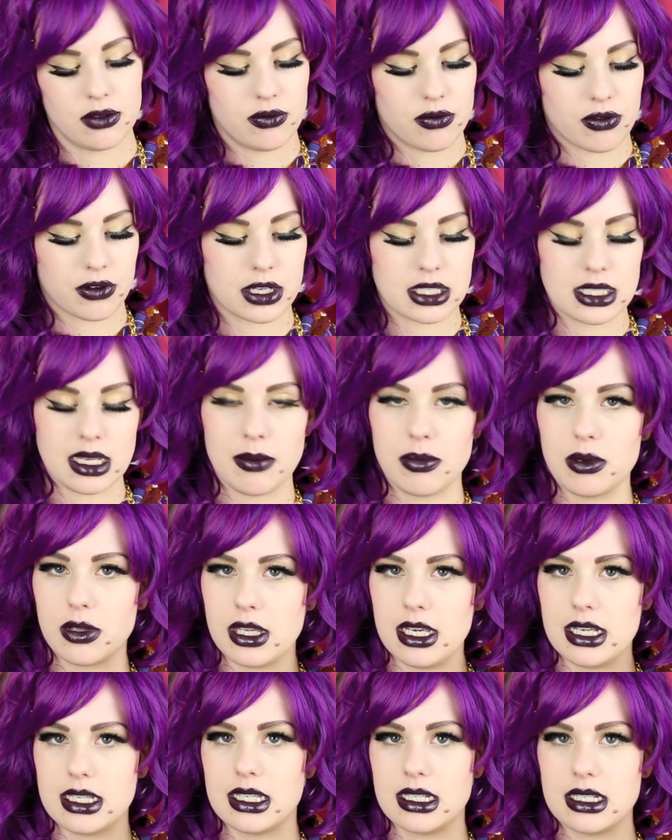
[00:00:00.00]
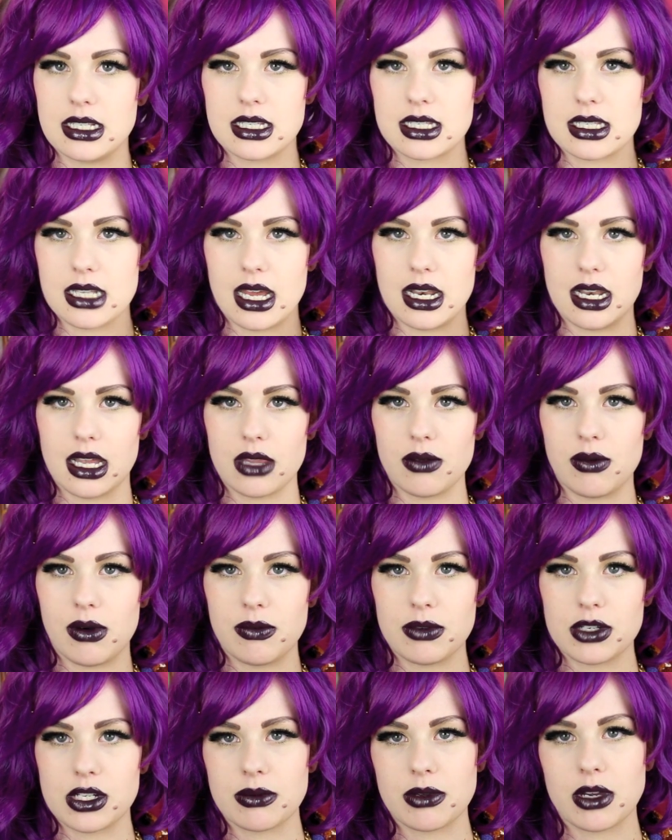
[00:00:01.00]
for example this and another
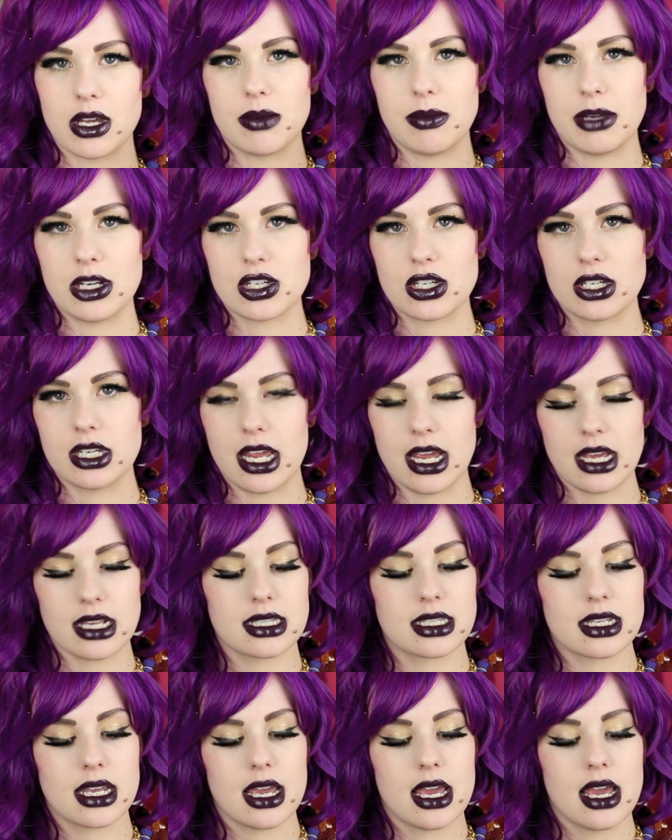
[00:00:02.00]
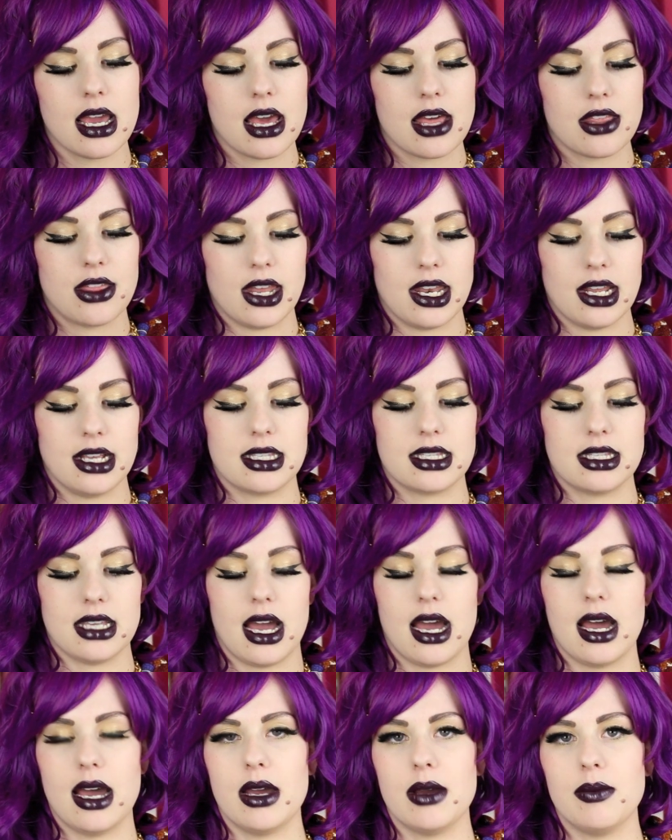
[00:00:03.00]
one which I'm going to mention next, that is
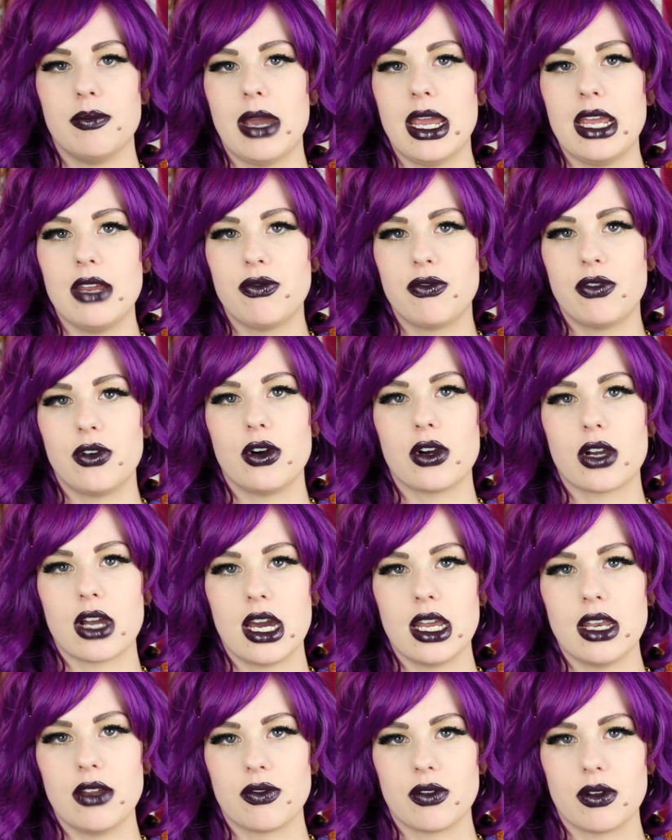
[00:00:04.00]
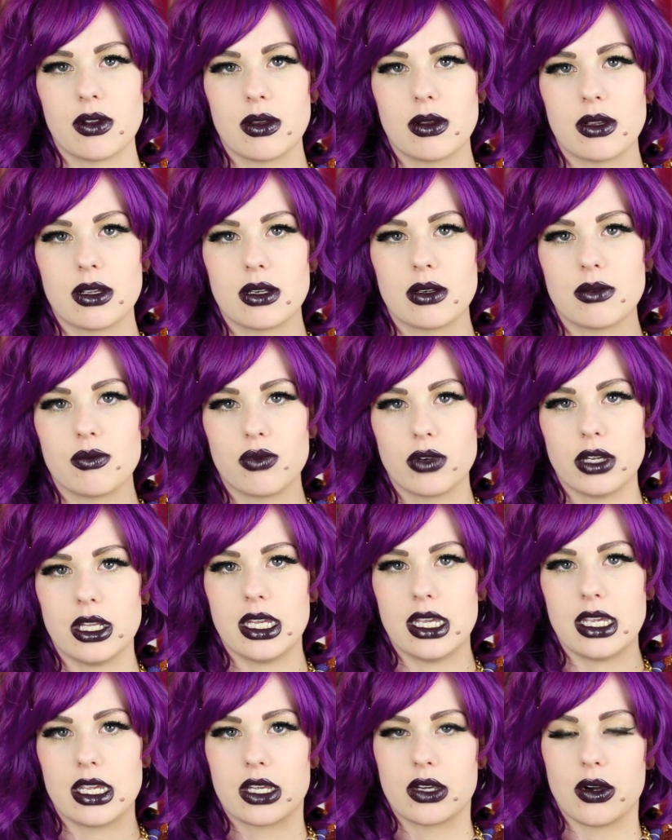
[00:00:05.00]
made for kind of
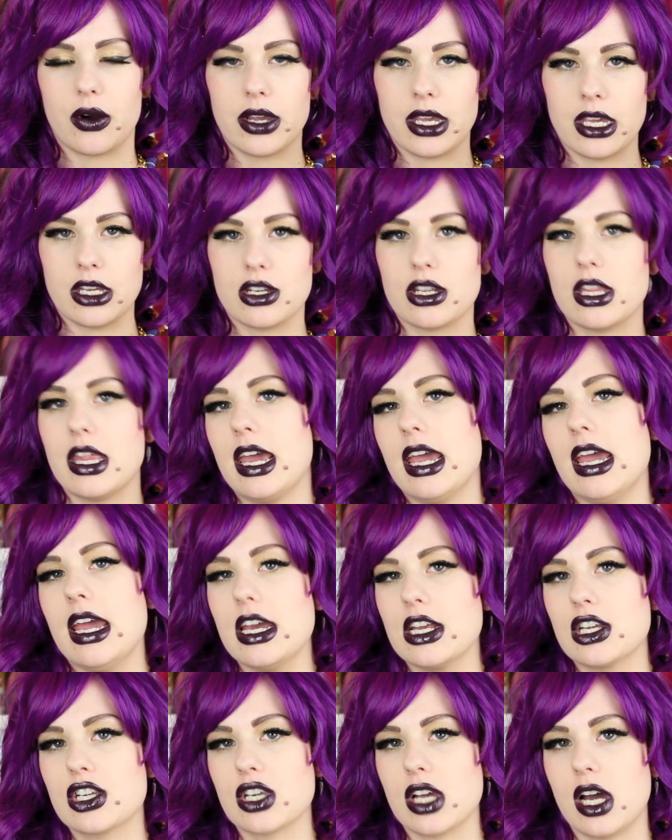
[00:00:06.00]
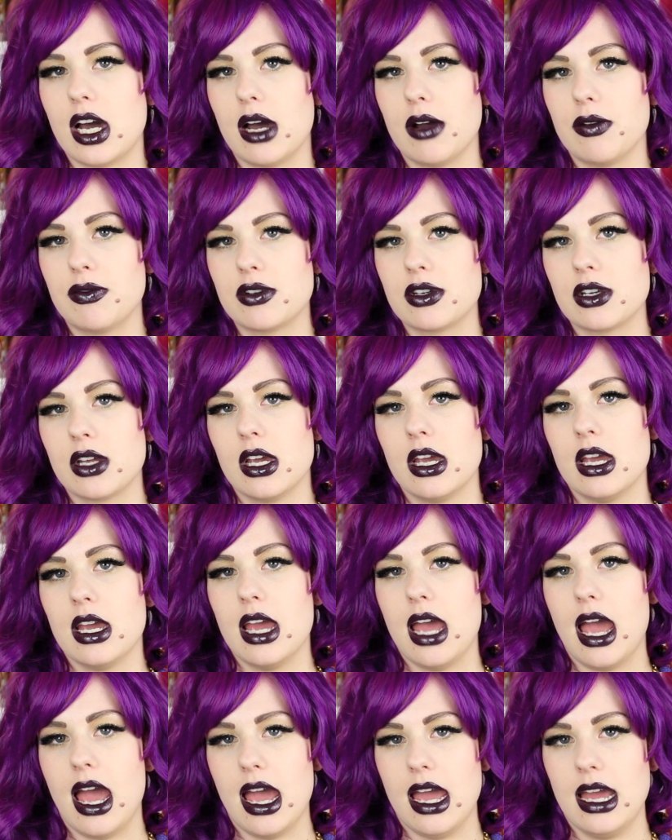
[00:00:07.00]
really going into the hair shaft
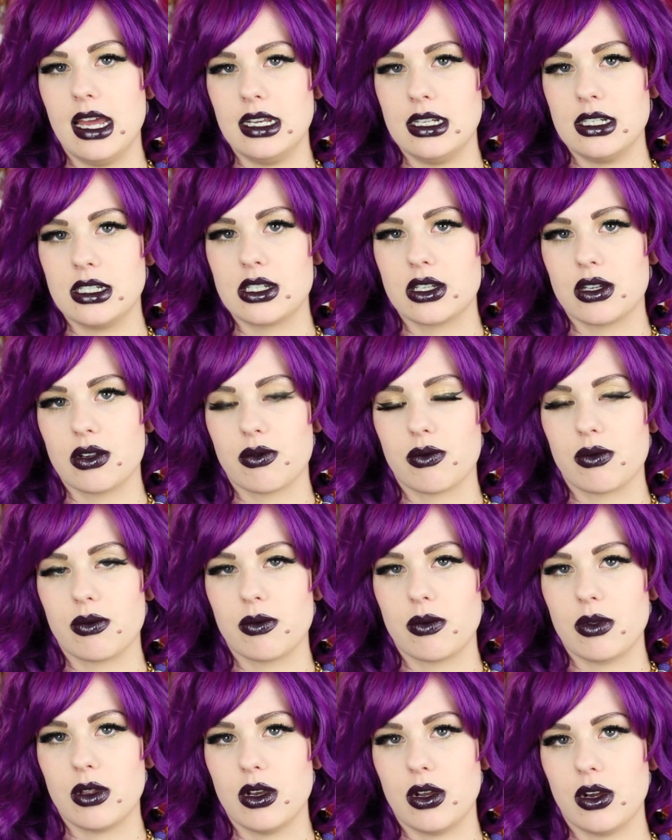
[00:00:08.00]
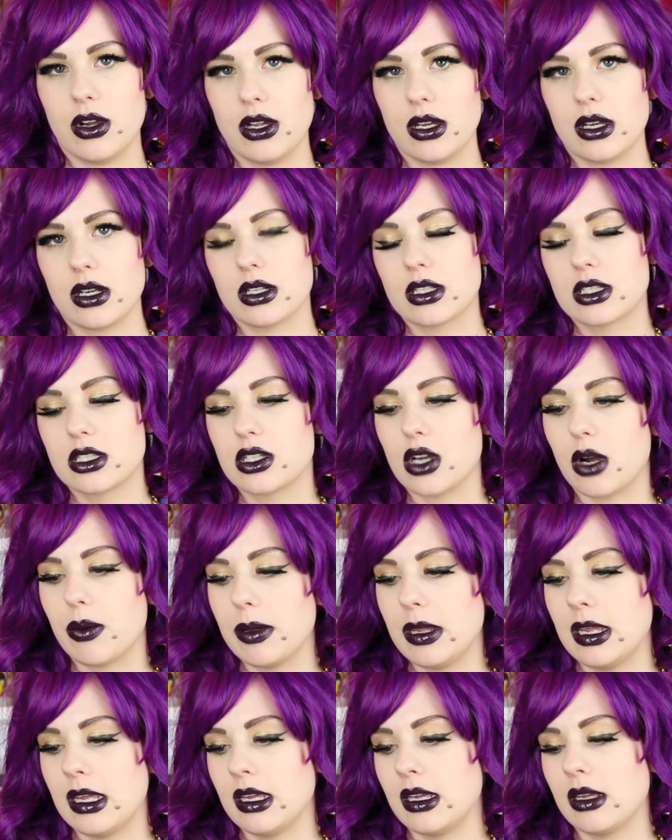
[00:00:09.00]
and, you know,
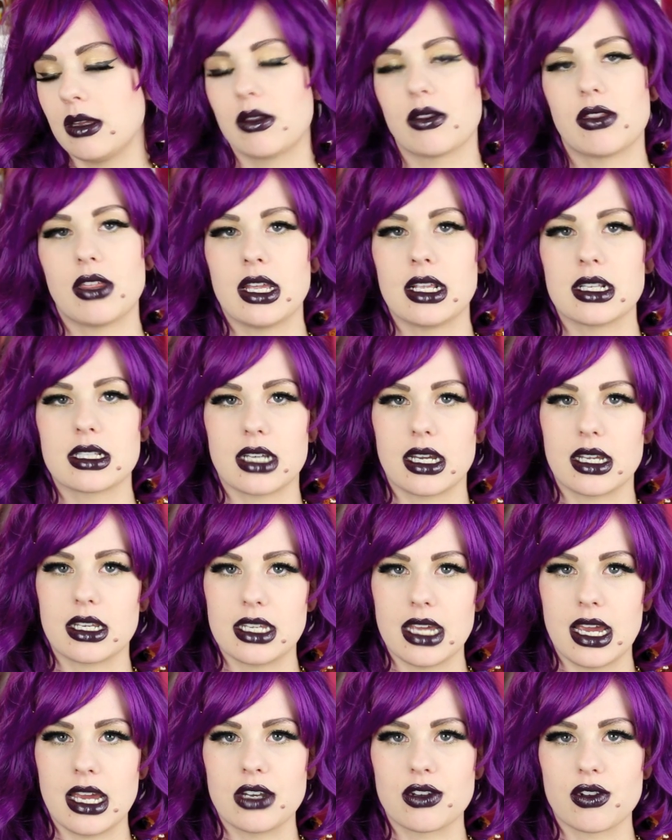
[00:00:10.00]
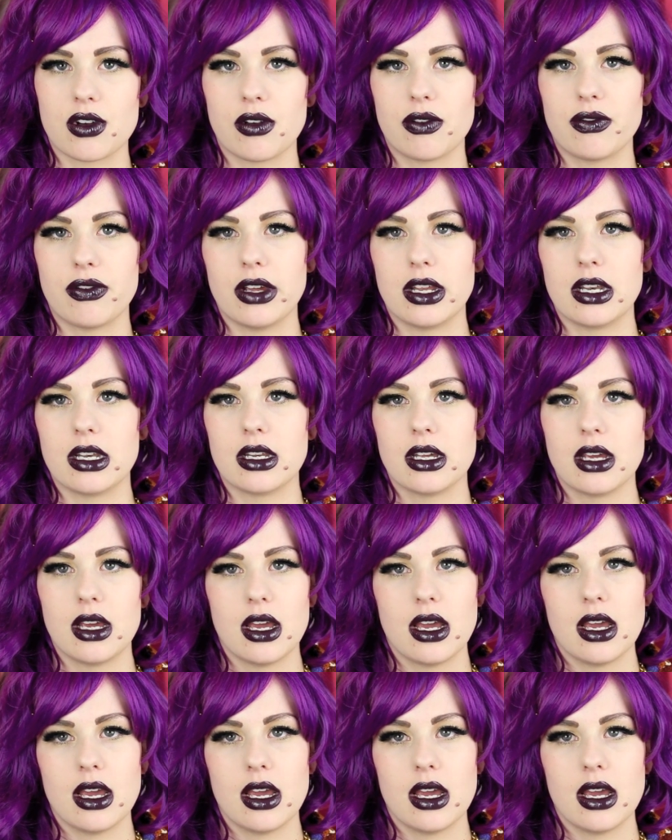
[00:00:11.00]
stopping things like dandruff and